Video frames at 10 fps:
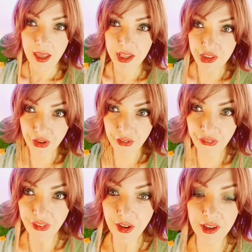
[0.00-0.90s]

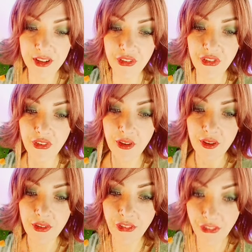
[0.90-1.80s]
interference
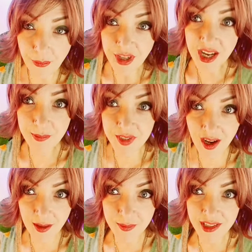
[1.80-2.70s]
sometimes
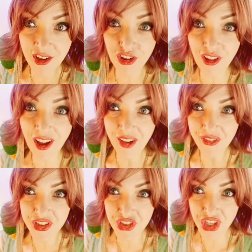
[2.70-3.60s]
comes in our life
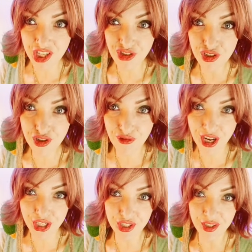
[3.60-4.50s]
to change our
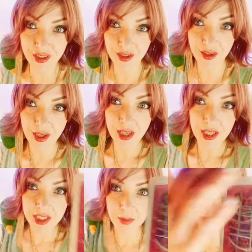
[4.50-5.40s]
direction,
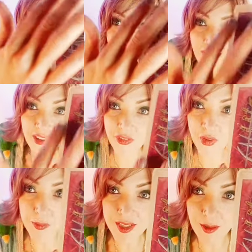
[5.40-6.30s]
to block us
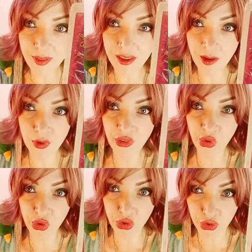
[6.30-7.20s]
from something that
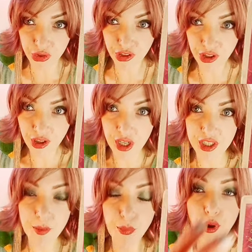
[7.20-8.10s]
wasn't good,
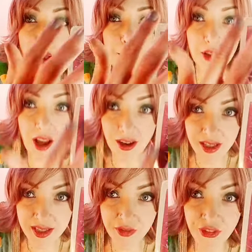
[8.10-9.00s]
to block us